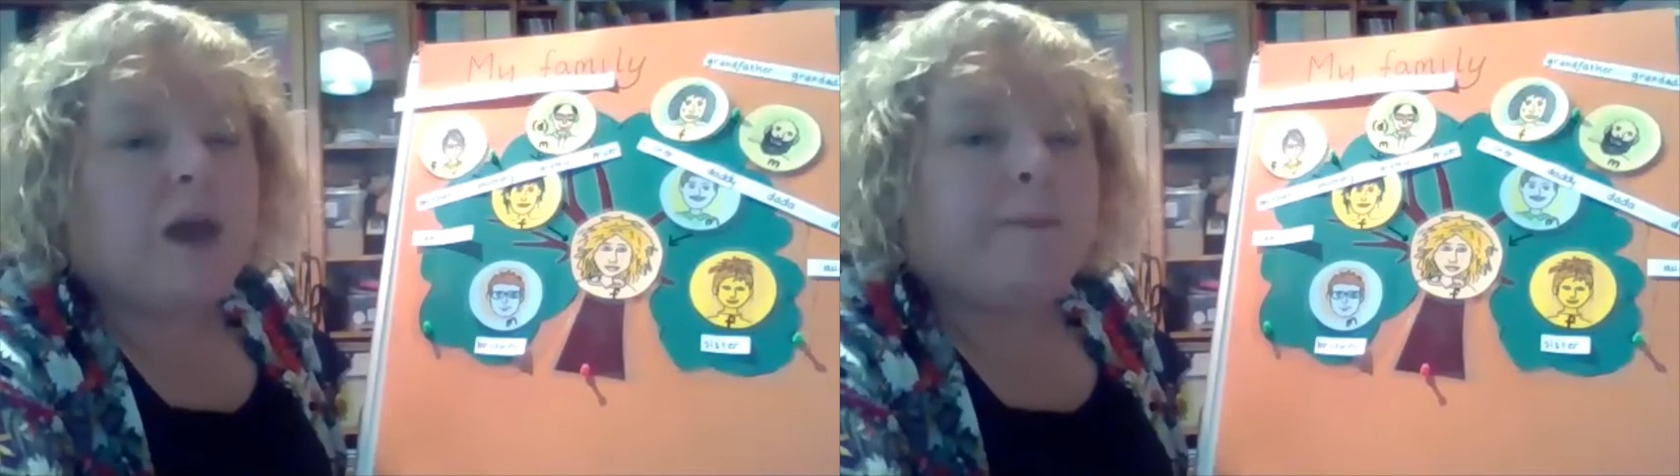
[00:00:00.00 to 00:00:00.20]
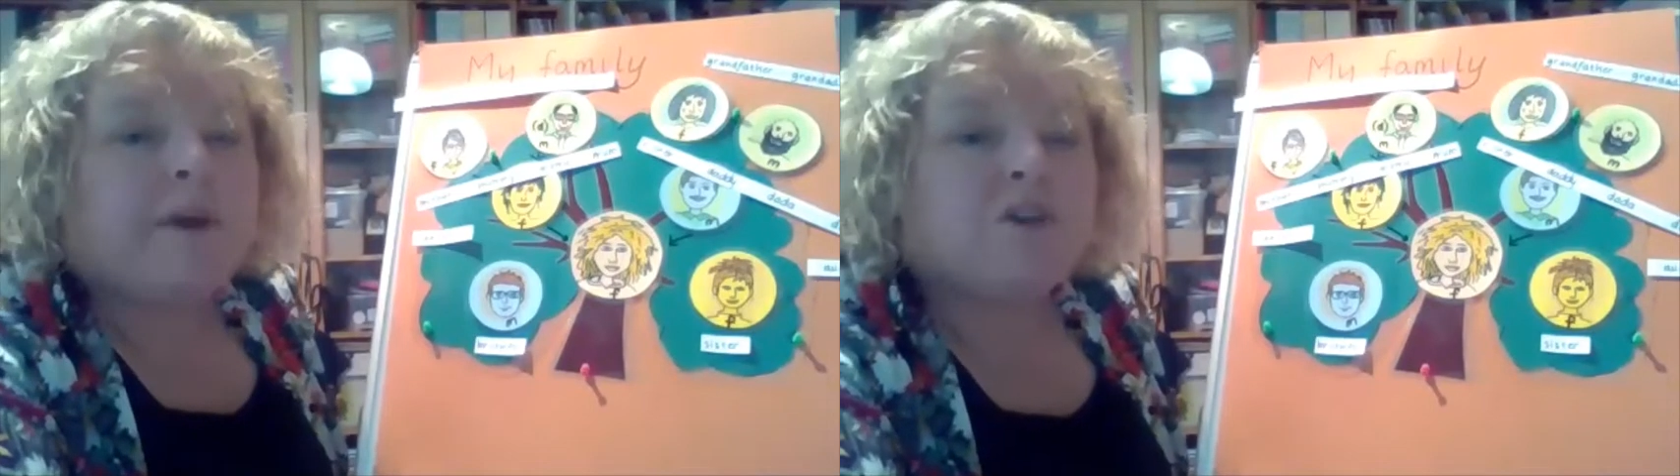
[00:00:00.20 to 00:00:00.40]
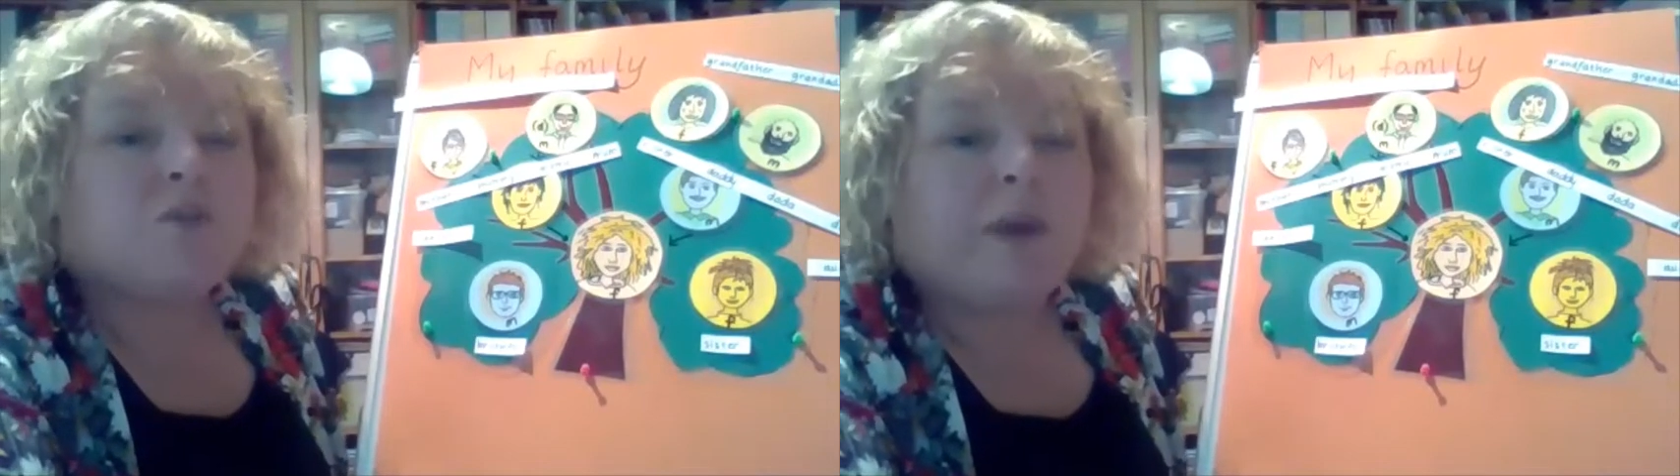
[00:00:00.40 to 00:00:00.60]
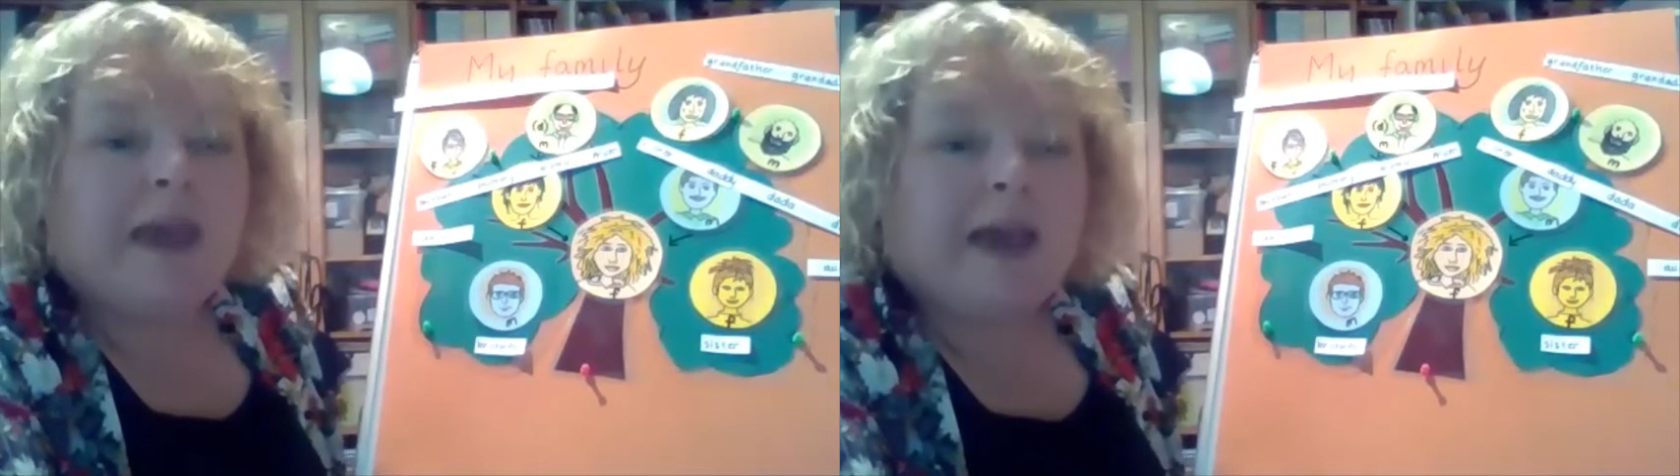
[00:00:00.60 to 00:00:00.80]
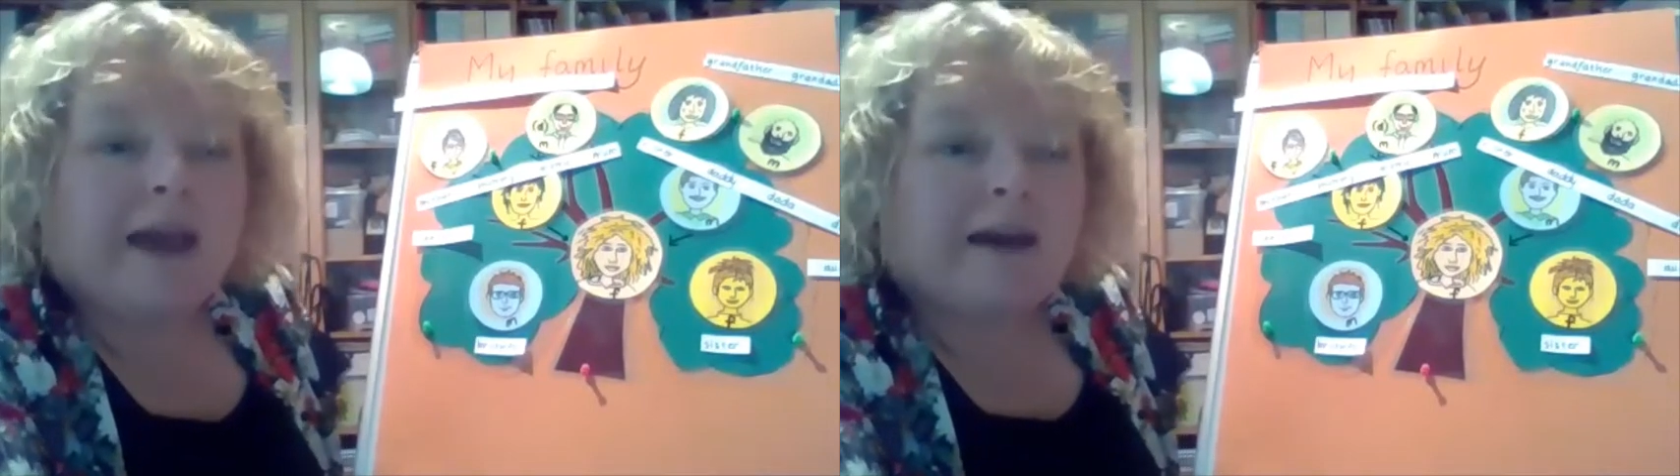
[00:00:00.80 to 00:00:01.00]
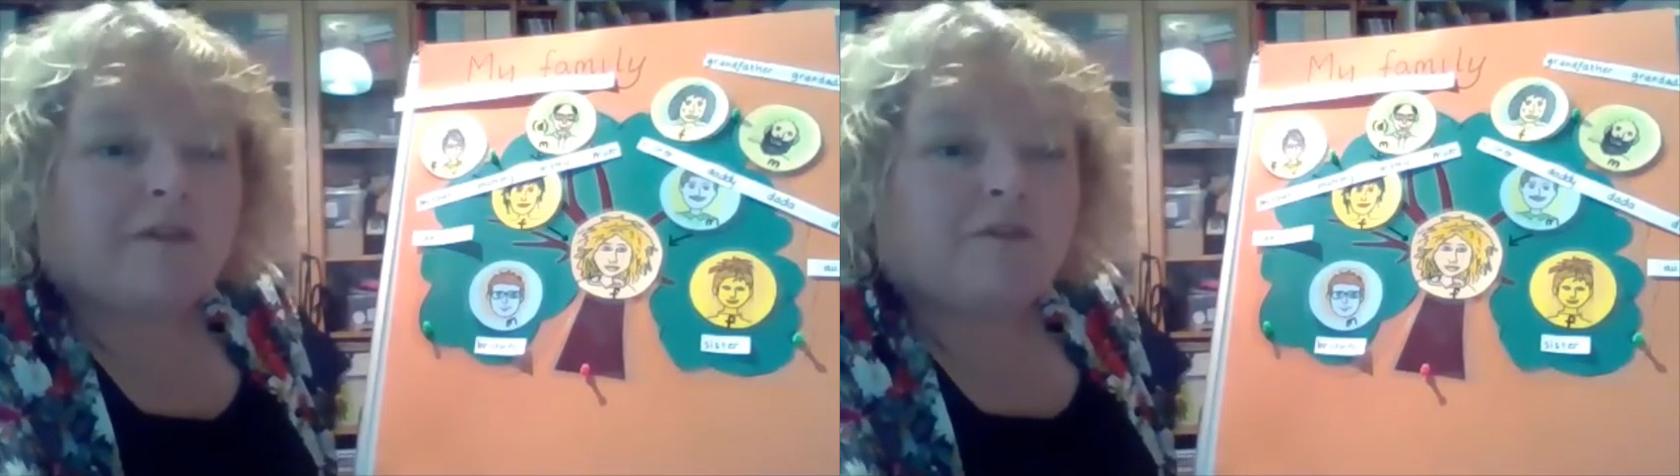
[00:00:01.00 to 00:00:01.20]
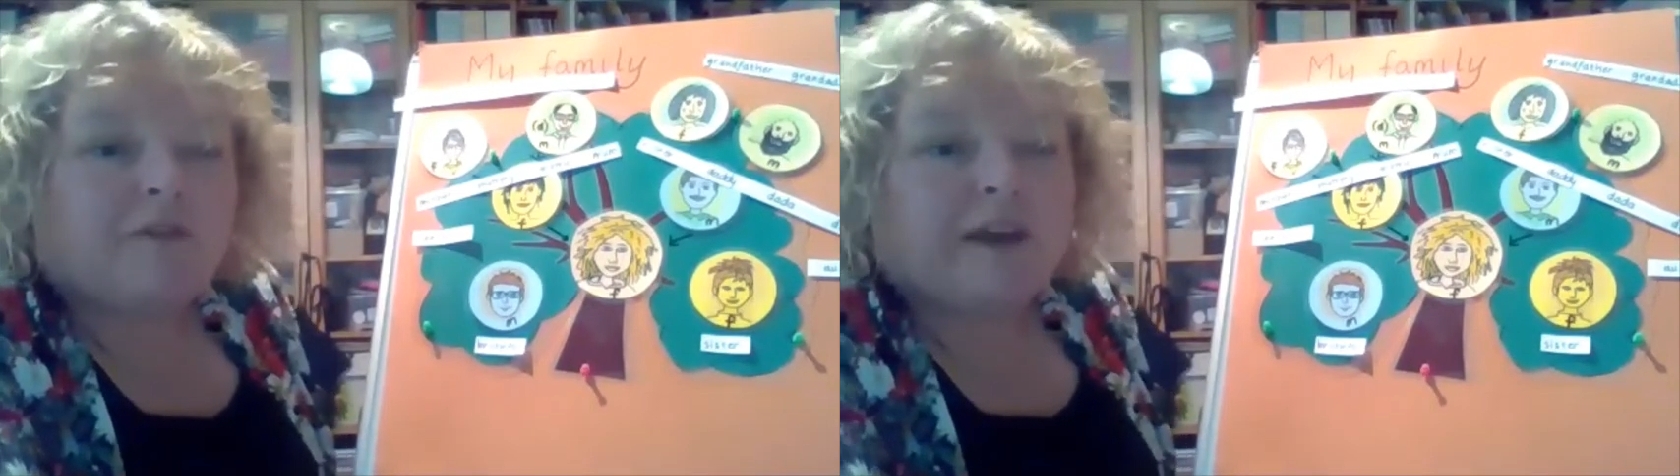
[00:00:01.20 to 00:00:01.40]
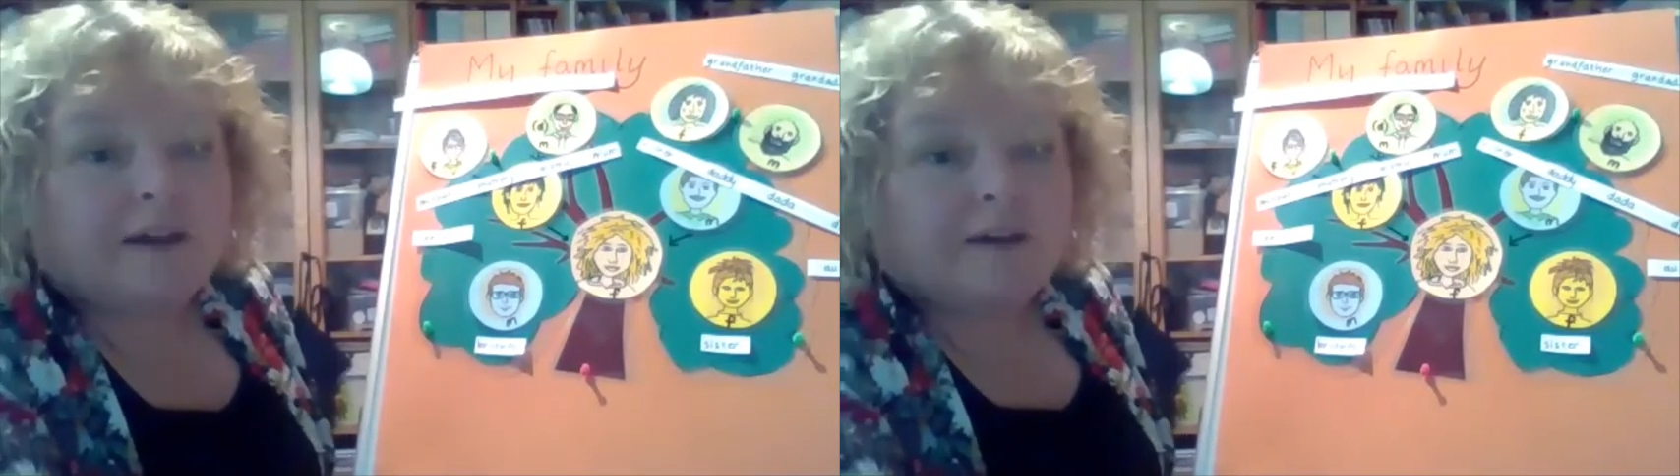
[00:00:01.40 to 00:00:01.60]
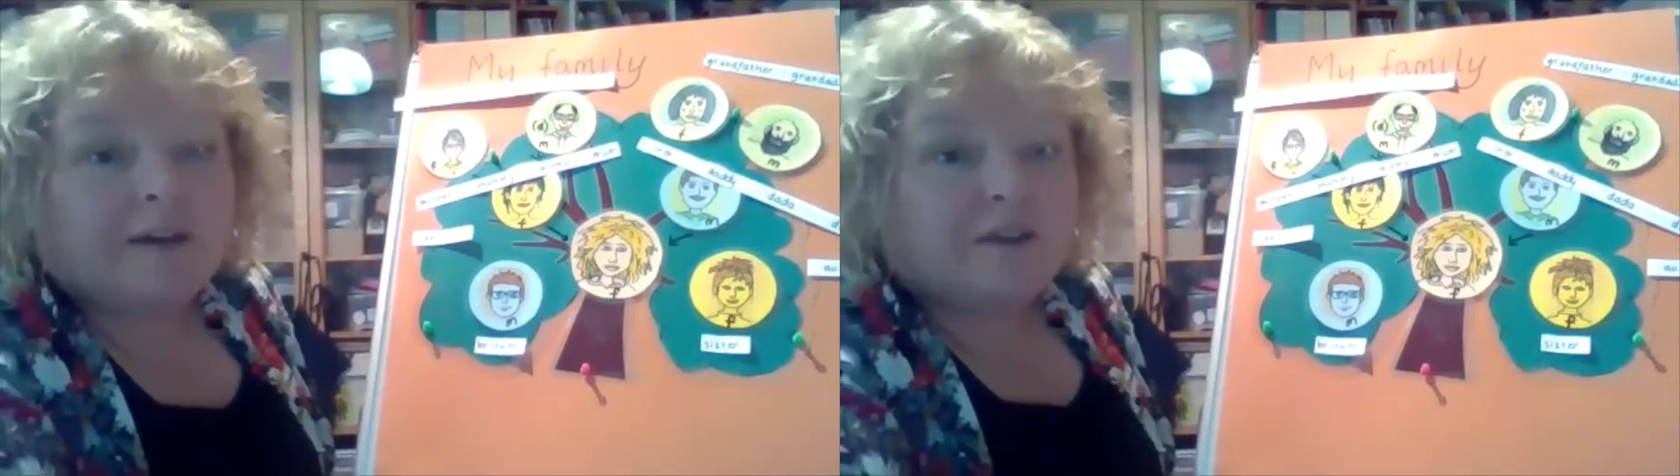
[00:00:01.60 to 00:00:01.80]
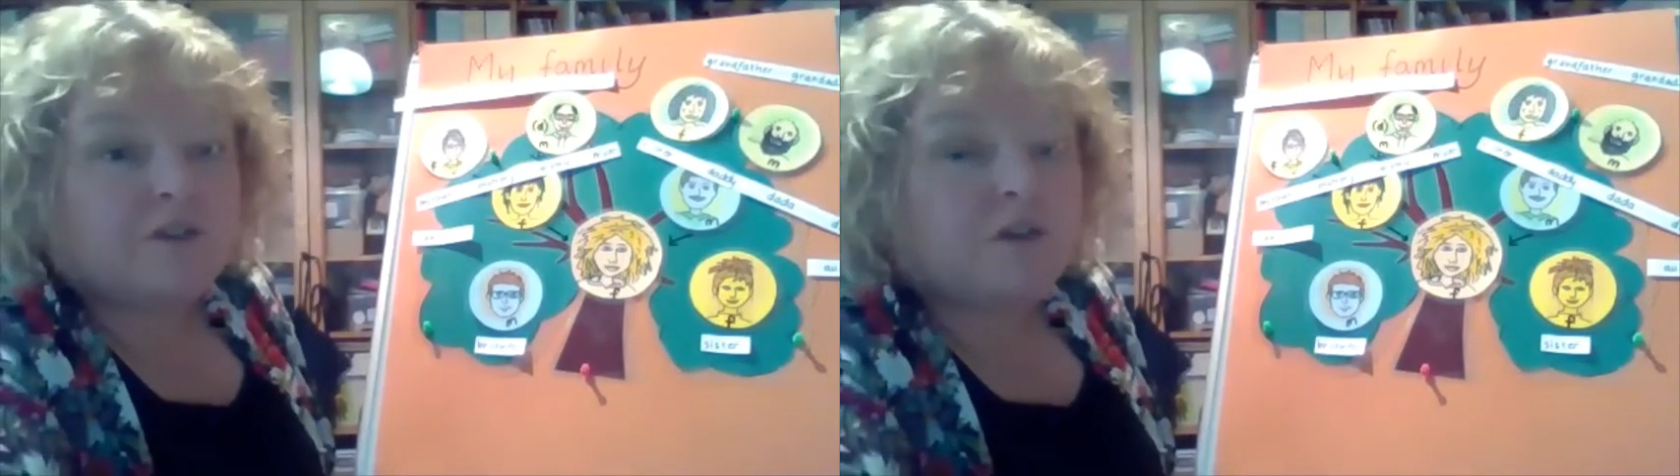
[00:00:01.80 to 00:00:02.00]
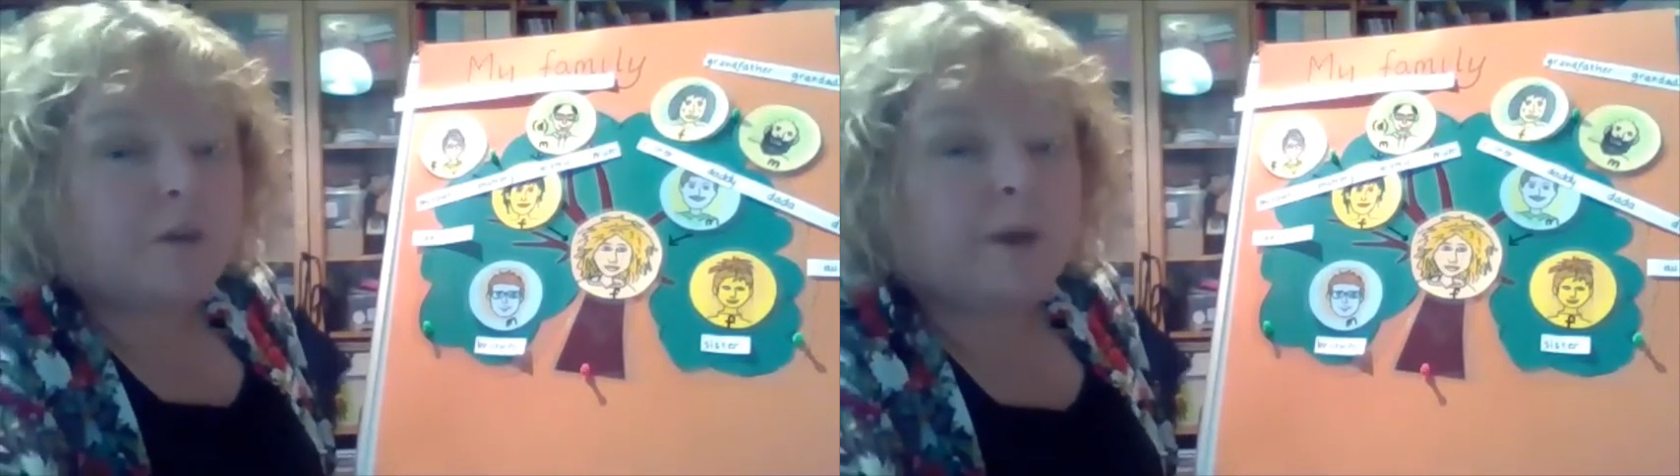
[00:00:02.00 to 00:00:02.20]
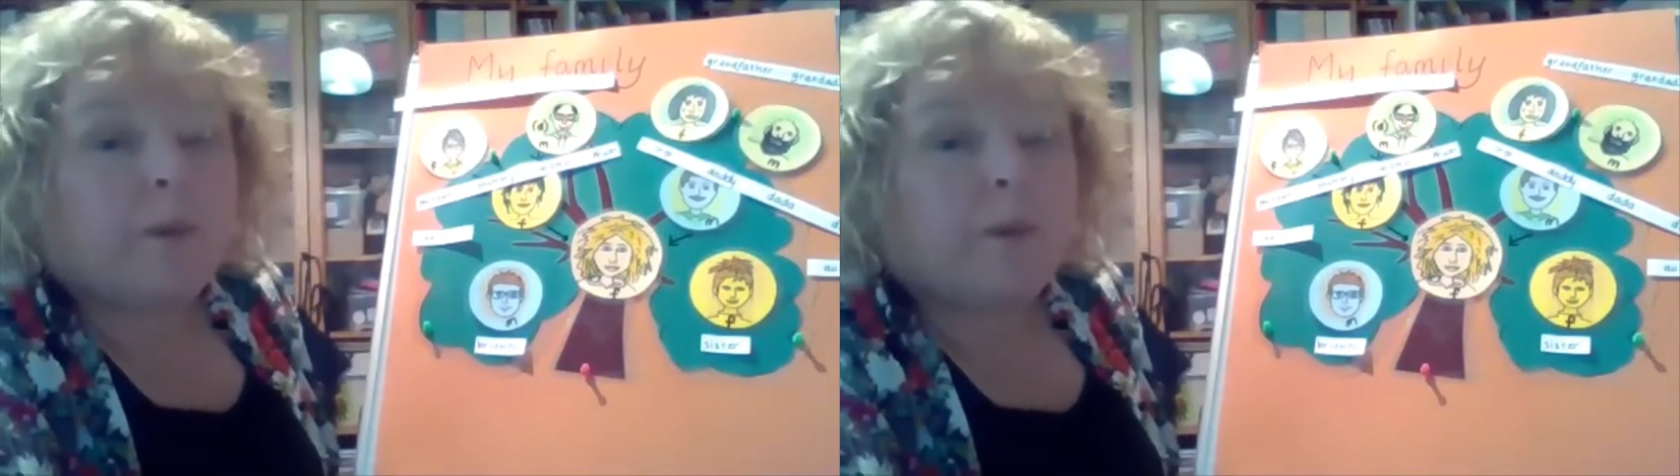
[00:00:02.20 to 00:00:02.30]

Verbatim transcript: because we have in our next topic,